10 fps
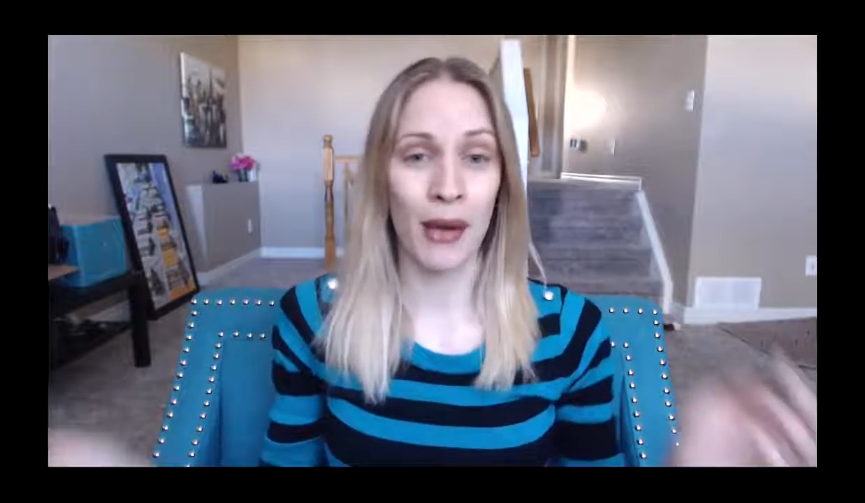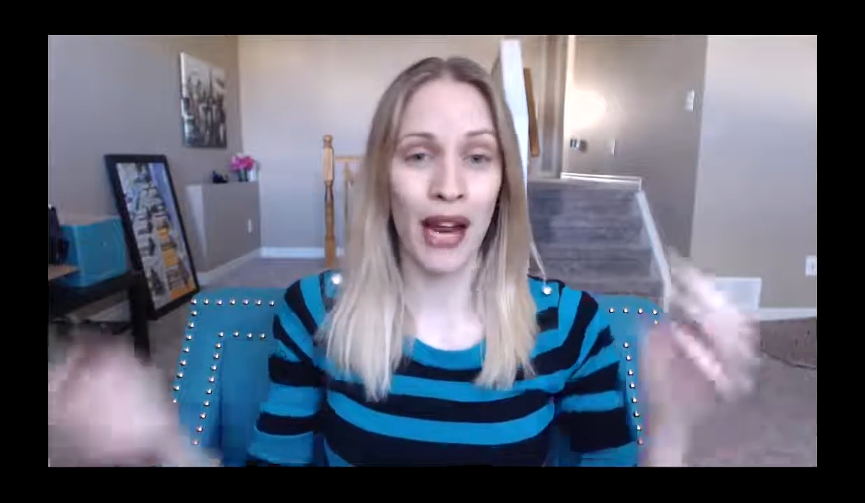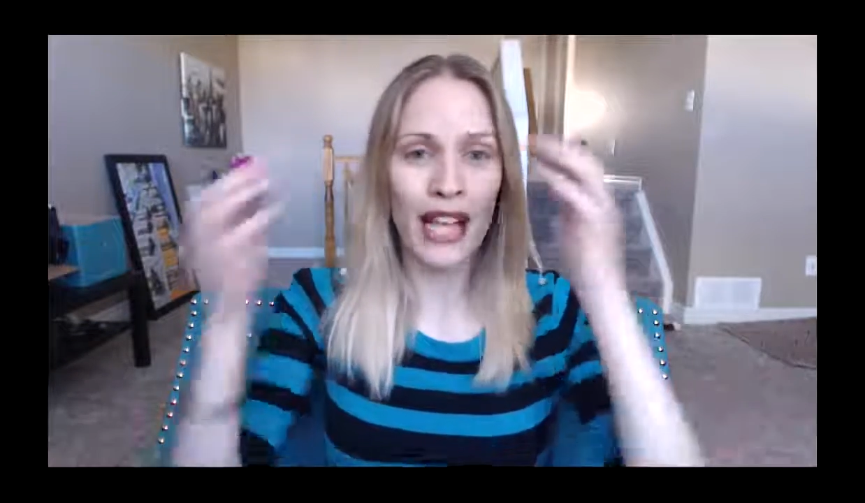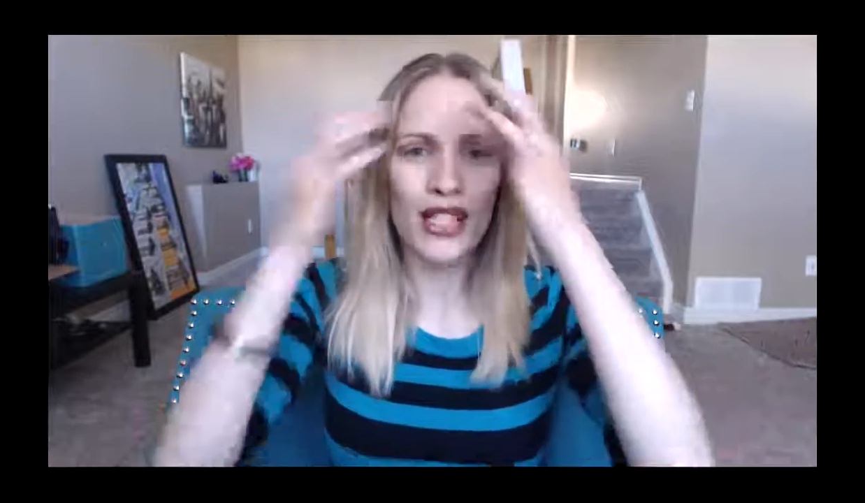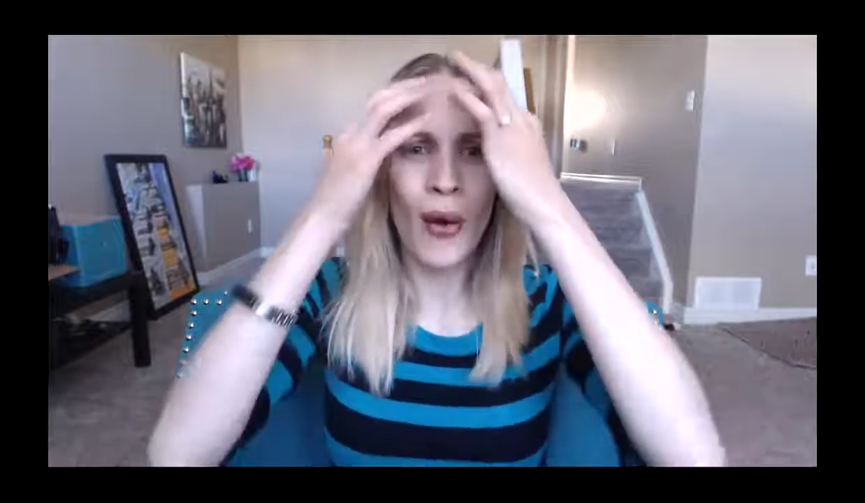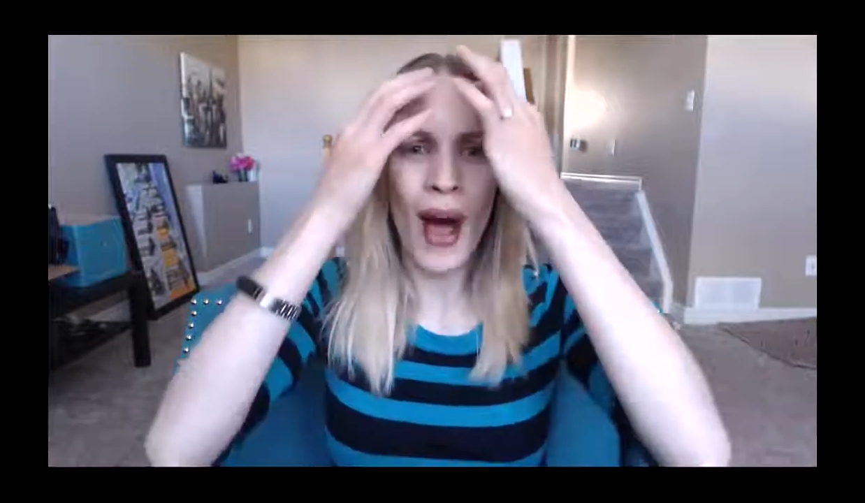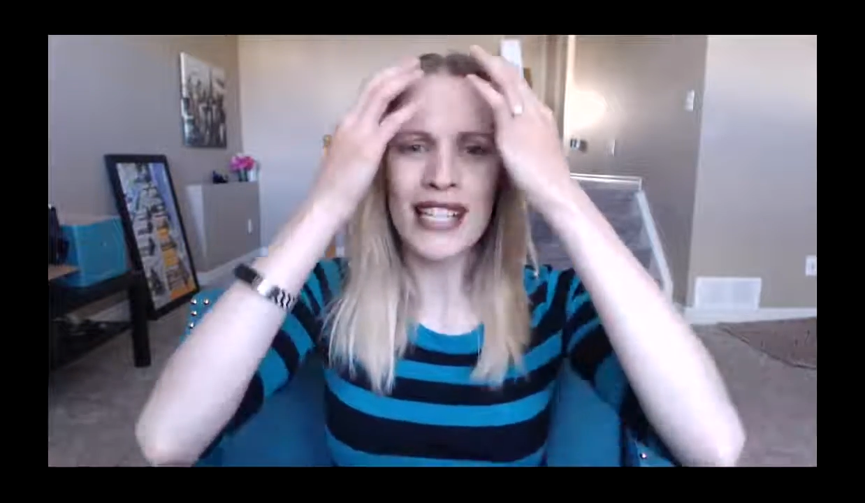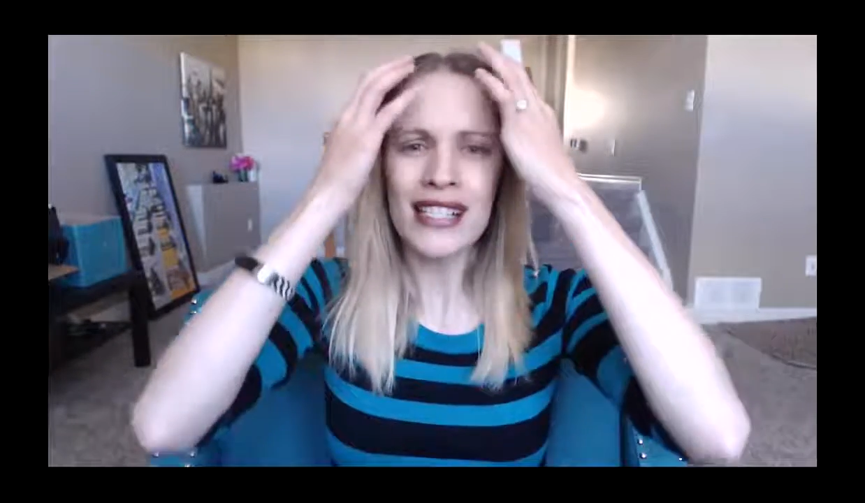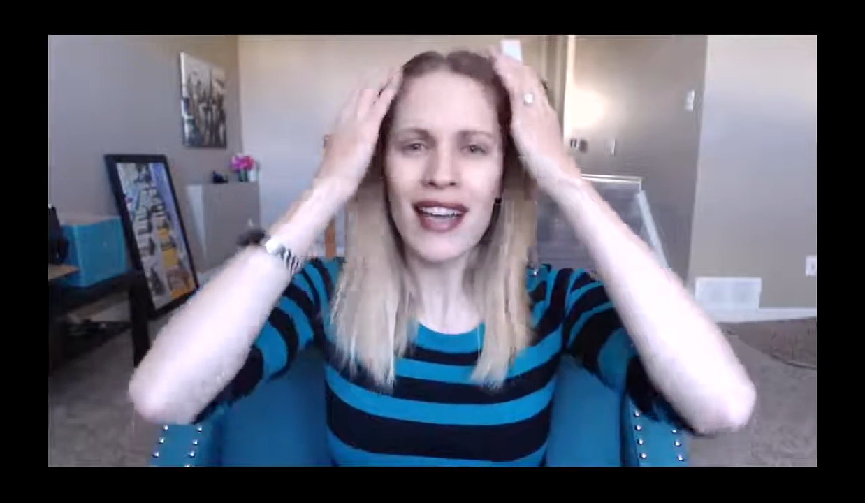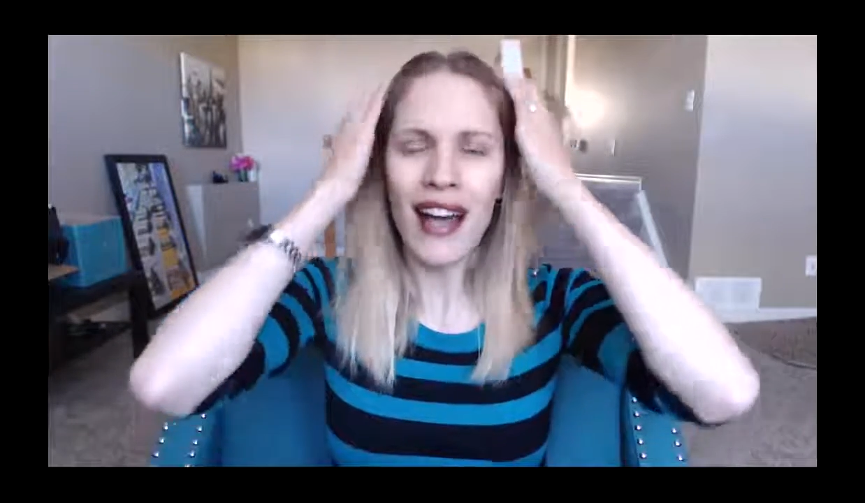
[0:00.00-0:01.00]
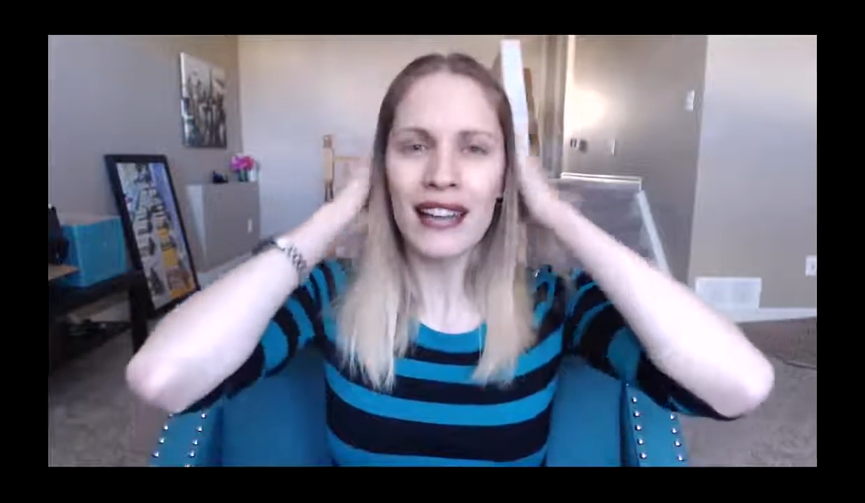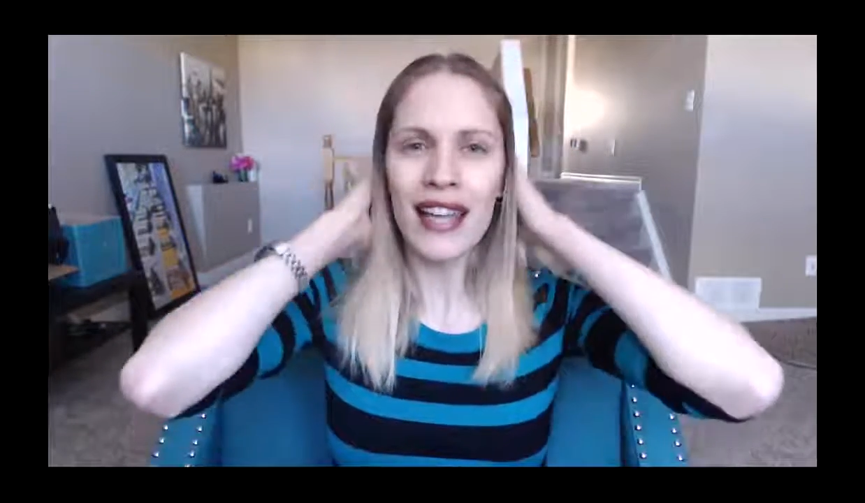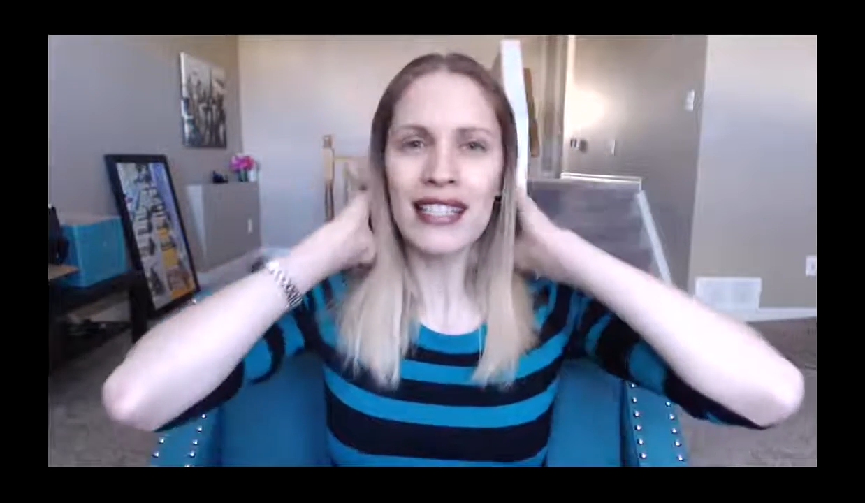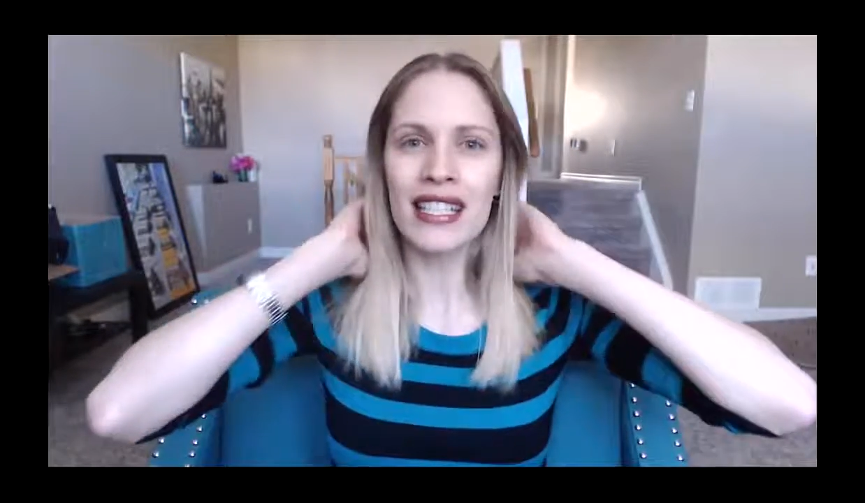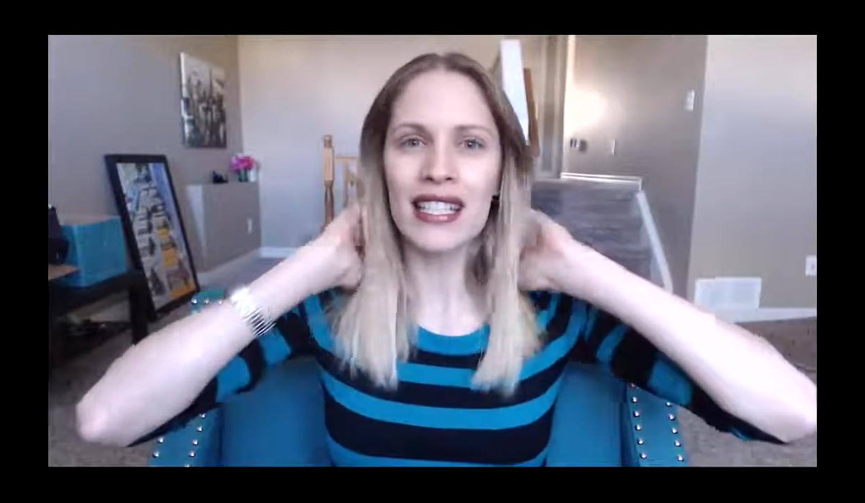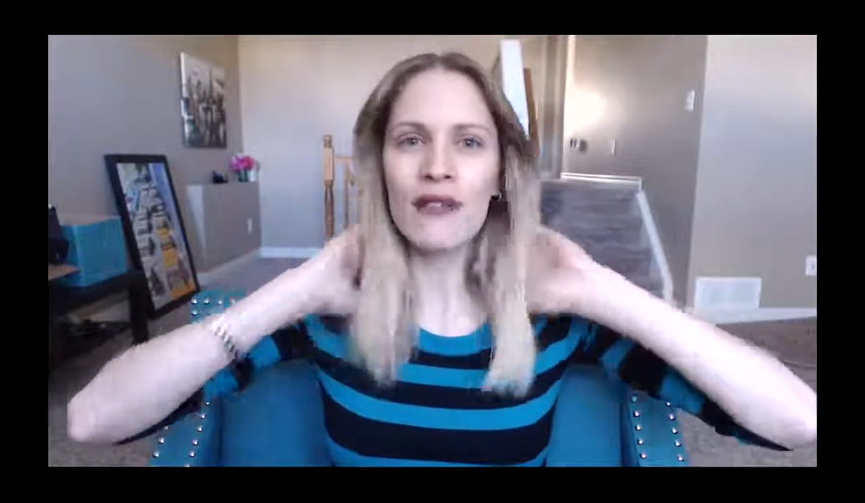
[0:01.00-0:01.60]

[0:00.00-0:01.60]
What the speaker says: But so I just kind of like to